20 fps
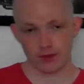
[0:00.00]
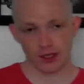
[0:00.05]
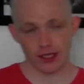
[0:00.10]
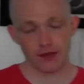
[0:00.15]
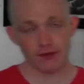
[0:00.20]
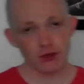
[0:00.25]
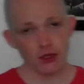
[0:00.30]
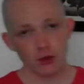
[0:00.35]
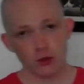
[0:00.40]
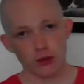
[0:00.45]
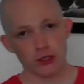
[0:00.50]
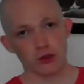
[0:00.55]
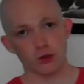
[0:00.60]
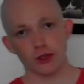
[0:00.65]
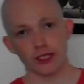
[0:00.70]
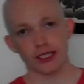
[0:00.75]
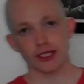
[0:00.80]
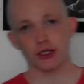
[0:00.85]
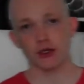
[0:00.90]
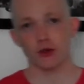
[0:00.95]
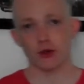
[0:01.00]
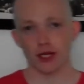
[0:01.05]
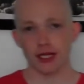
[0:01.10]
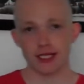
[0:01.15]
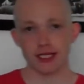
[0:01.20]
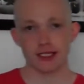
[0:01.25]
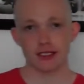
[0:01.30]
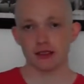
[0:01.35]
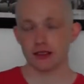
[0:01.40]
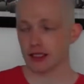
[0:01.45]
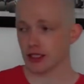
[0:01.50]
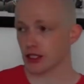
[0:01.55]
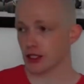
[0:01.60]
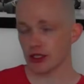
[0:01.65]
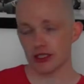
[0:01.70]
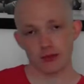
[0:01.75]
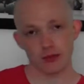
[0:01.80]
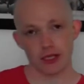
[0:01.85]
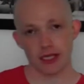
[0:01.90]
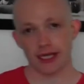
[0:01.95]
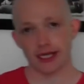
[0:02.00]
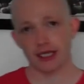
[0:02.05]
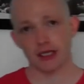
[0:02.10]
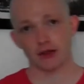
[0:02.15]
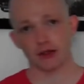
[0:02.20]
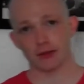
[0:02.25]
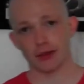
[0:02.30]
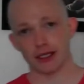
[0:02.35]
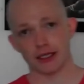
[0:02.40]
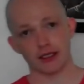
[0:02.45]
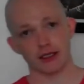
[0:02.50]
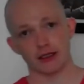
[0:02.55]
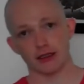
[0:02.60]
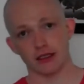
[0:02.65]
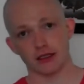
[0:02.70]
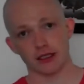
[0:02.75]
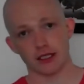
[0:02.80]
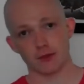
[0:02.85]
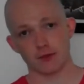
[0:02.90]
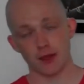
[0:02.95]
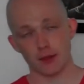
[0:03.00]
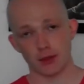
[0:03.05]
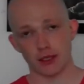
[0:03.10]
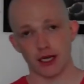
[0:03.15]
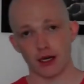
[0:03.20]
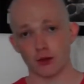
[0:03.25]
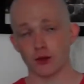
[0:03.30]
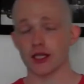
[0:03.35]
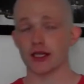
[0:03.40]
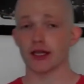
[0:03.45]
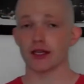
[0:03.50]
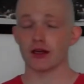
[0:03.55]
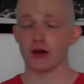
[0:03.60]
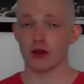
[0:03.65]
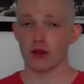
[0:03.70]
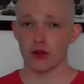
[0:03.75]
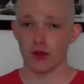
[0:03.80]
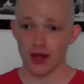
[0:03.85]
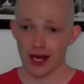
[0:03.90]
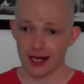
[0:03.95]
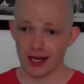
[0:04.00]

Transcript: even though it was a week ago, that still disturbs the hell out of me, that there's people out there that are